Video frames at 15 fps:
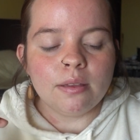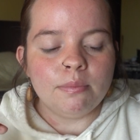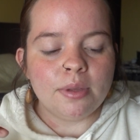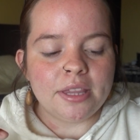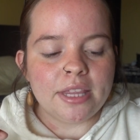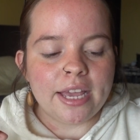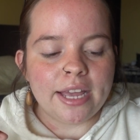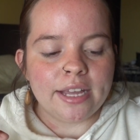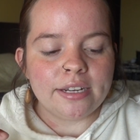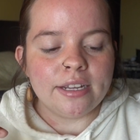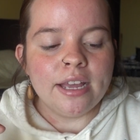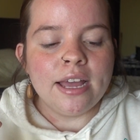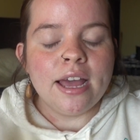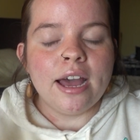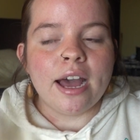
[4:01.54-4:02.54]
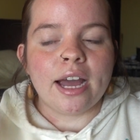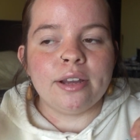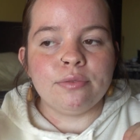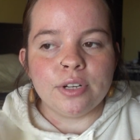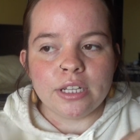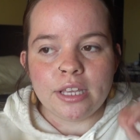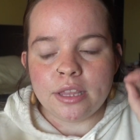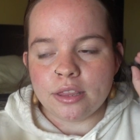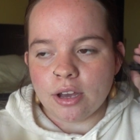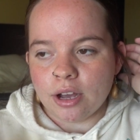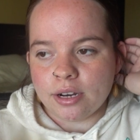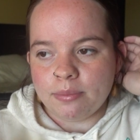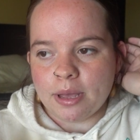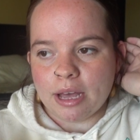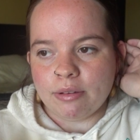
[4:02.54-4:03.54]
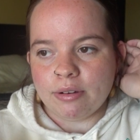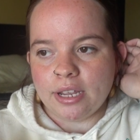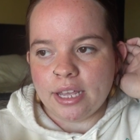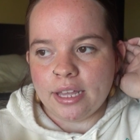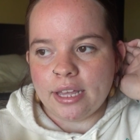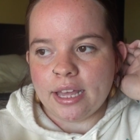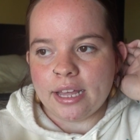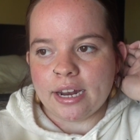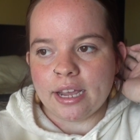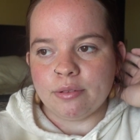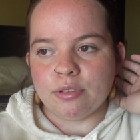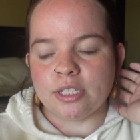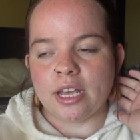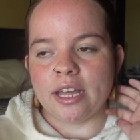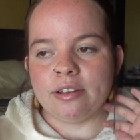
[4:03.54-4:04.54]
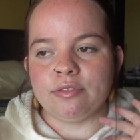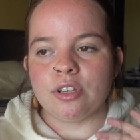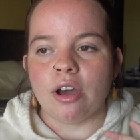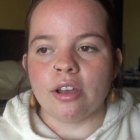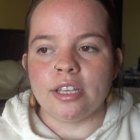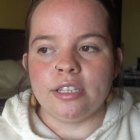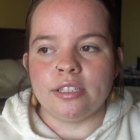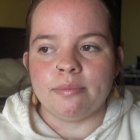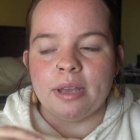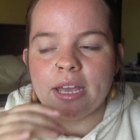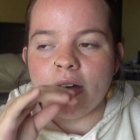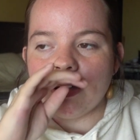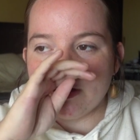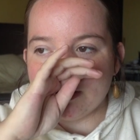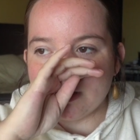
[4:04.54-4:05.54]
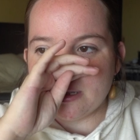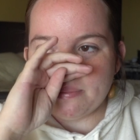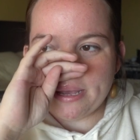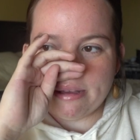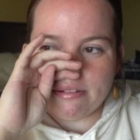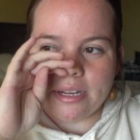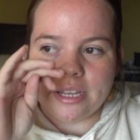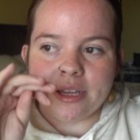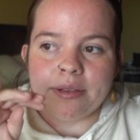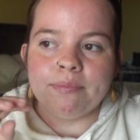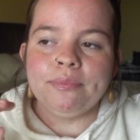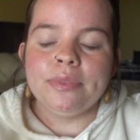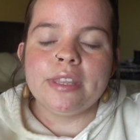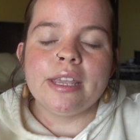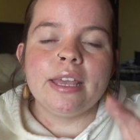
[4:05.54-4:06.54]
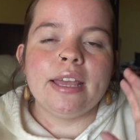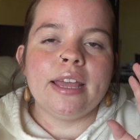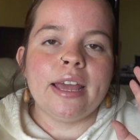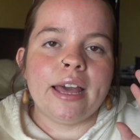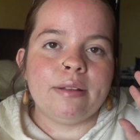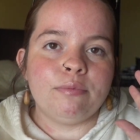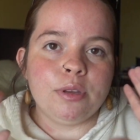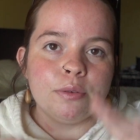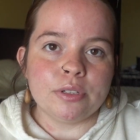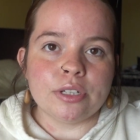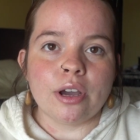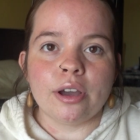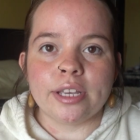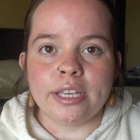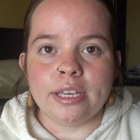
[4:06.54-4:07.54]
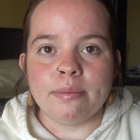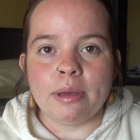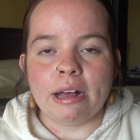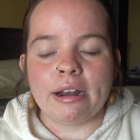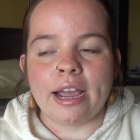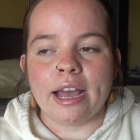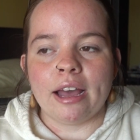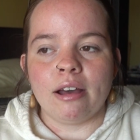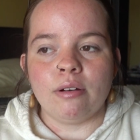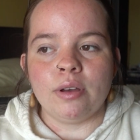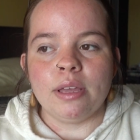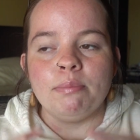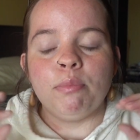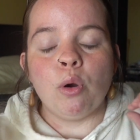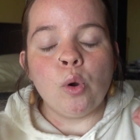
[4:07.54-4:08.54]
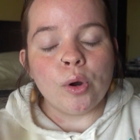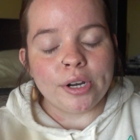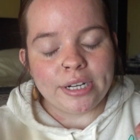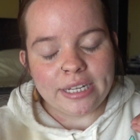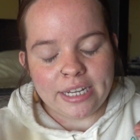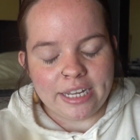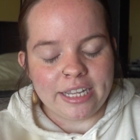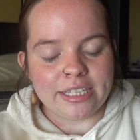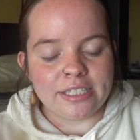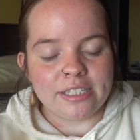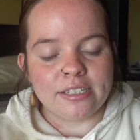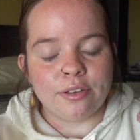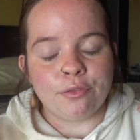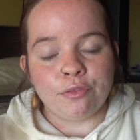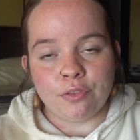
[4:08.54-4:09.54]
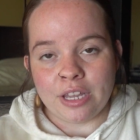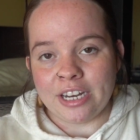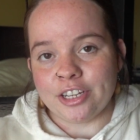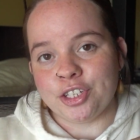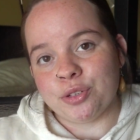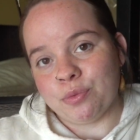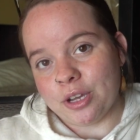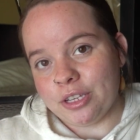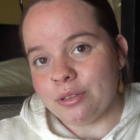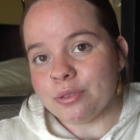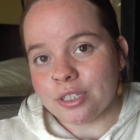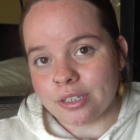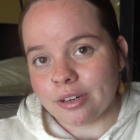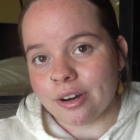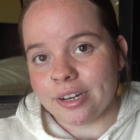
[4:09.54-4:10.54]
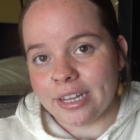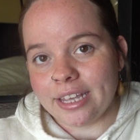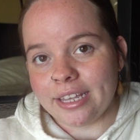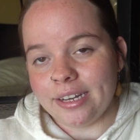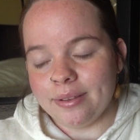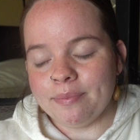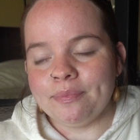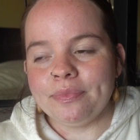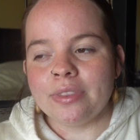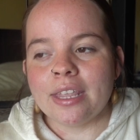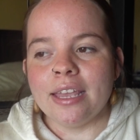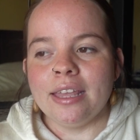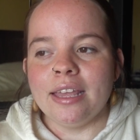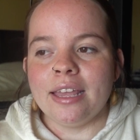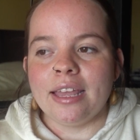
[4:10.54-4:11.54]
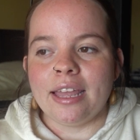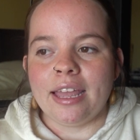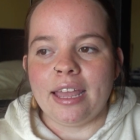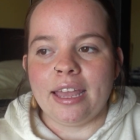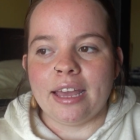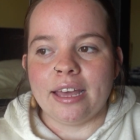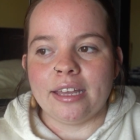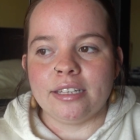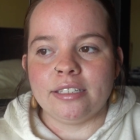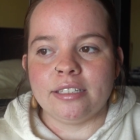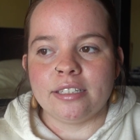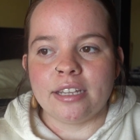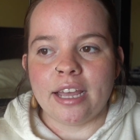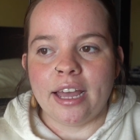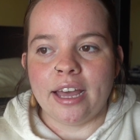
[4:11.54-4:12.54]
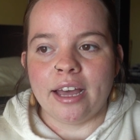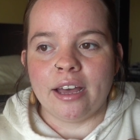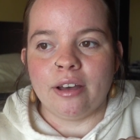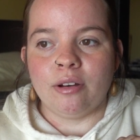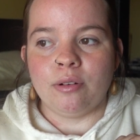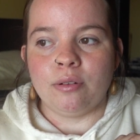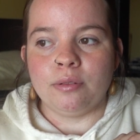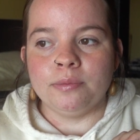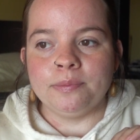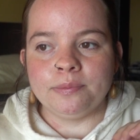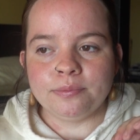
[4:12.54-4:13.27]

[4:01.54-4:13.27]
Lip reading: But then I really thought about it, and I was kind of talking to my uncle about it, and we were talking about how important it is to finish what you started, and how